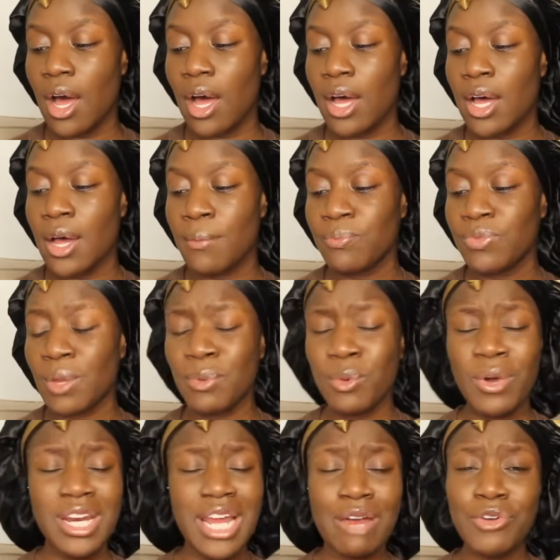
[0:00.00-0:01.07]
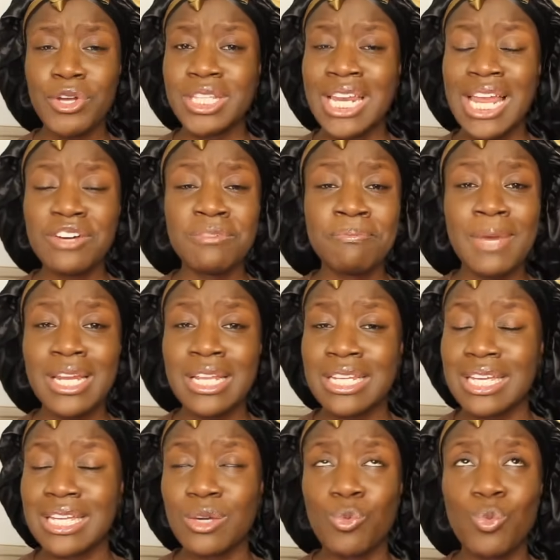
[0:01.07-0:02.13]
Number one, I wrote the lack of
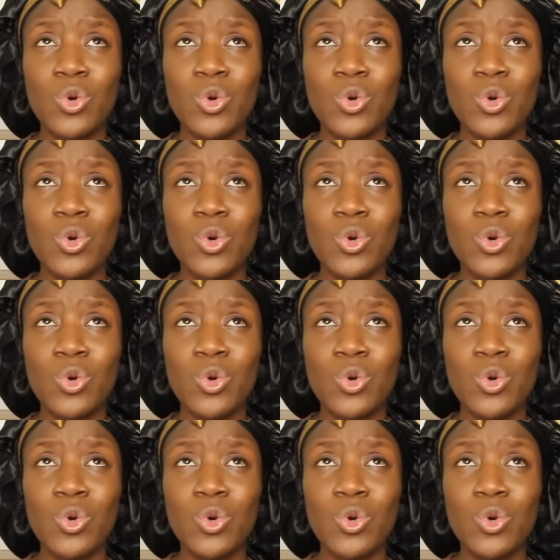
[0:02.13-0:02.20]
melanin